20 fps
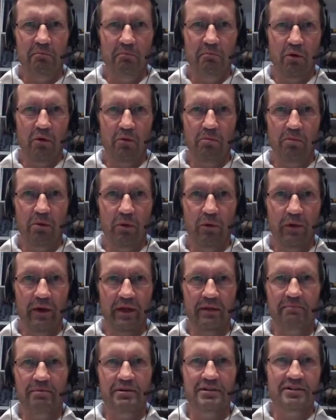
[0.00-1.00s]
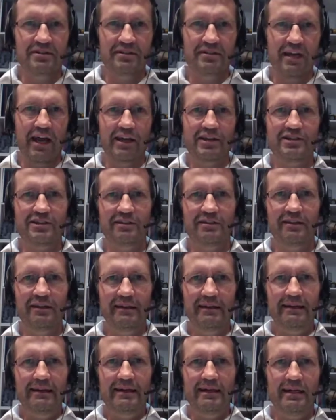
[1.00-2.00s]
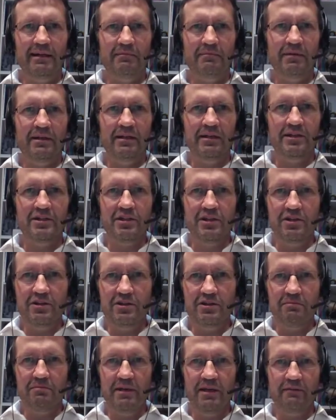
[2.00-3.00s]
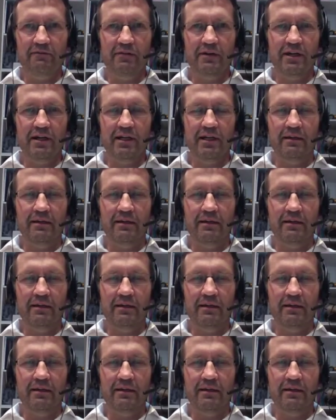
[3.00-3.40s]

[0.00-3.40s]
more boring presentation. And excuse me if